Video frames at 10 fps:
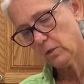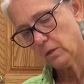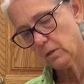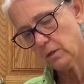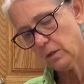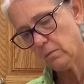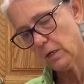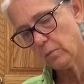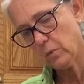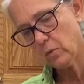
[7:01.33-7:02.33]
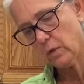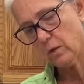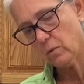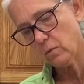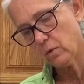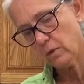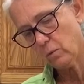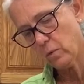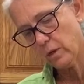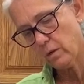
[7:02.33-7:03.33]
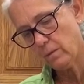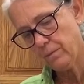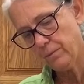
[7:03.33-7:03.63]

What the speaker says: going to clean my bowl out really well.